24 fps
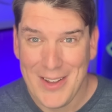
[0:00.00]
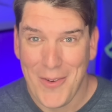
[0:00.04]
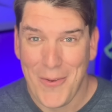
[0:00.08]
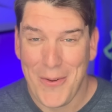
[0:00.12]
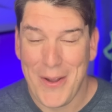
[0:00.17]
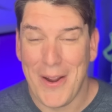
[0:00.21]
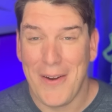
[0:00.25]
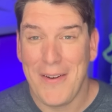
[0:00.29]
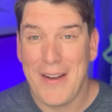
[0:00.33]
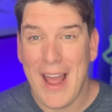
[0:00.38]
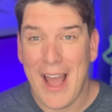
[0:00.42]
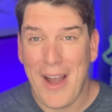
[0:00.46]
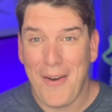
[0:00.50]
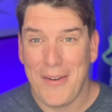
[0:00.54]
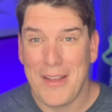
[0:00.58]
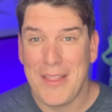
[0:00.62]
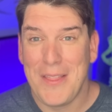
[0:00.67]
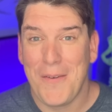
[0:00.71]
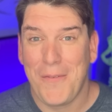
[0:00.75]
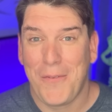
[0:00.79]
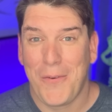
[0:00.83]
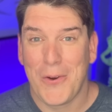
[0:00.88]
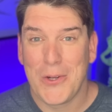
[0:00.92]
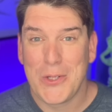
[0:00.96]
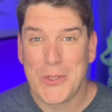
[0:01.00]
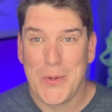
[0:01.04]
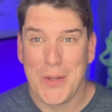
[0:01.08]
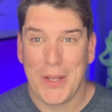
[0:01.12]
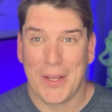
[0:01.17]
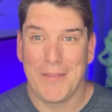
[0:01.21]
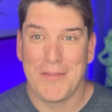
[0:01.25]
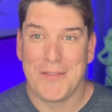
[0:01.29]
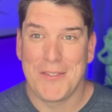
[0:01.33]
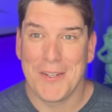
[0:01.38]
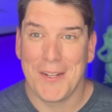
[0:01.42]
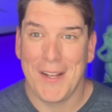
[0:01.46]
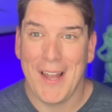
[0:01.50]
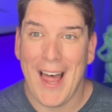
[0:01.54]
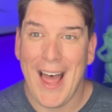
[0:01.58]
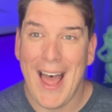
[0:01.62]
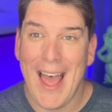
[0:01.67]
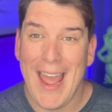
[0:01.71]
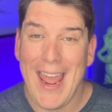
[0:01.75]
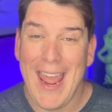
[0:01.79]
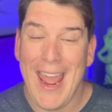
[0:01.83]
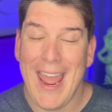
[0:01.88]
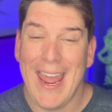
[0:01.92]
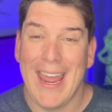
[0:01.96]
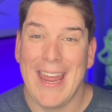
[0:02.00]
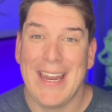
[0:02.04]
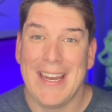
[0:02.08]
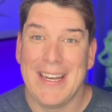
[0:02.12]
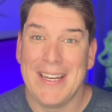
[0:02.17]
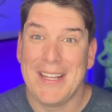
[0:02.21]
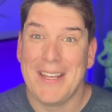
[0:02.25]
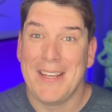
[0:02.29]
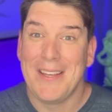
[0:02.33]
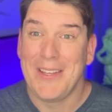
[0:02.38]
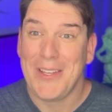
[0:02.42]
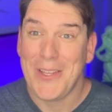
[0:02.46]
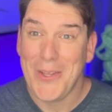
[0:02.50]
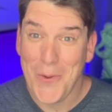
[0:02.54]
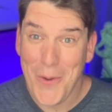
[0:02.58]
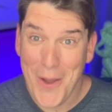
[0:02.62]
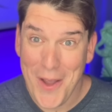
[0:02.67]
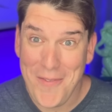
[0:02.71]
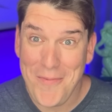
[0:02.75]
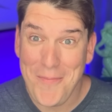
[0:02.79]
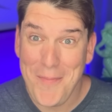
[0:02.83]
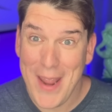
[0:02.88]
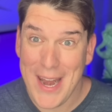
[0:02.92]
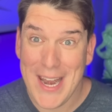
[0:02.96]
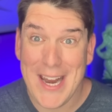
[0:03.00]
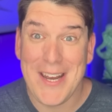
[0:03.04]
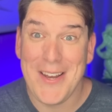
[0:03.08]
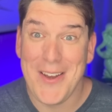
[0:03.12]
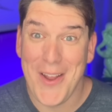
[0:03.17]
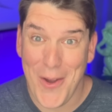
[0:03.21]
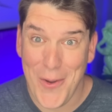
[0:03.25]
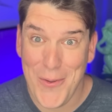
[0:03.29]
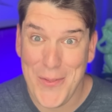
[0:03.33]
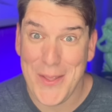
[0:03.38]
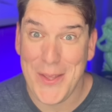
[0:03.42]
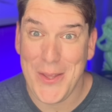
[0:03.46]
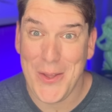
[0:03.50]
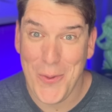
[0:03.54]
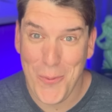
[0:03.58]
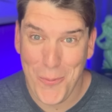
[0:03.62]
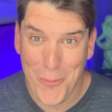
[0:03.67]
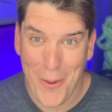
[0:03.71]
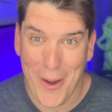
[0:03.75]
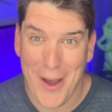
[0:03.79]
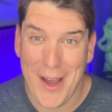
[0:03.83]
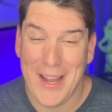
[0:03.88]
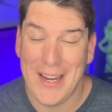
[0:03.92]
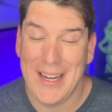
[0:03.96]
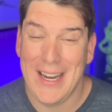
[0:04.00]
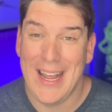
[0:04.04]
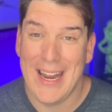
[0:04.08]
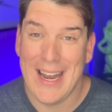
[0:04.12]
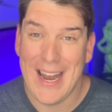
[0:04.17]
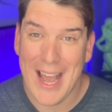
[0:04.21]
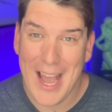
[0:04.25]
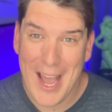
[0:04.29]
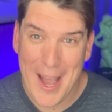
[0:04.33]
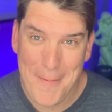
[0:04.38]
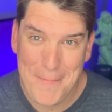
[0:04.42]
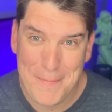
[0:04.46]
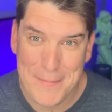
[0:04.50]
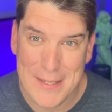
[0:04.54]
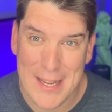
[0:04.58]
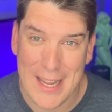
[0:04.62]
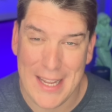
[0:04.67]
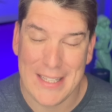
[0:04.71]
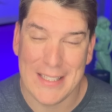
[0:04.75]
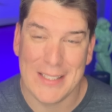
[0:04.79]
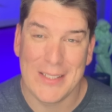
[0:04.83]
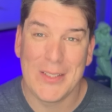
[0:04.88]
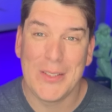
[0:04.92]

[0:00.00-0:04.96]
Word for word: We are now in the first week of July, and you have made it known that you want an update.